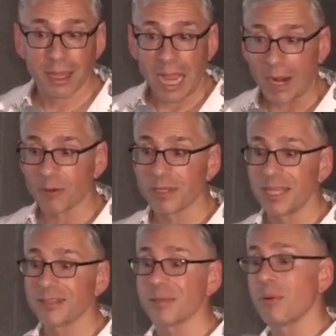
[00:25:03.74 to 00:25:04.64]
Our
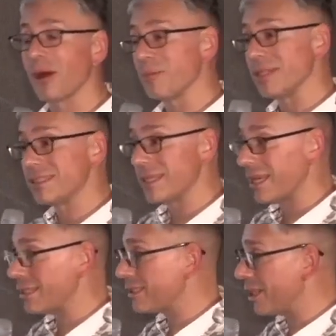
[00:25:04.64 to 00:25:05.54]
legal department
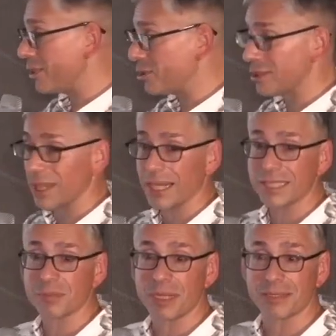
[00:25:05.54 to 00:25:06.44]
says that you should not
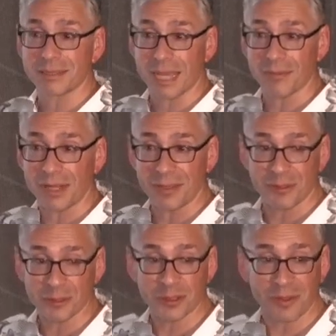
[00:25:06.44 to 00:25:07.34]
expect this to have any
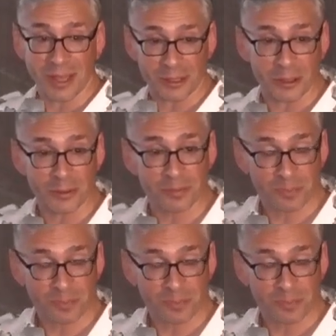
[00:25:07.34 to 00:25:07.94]
future value.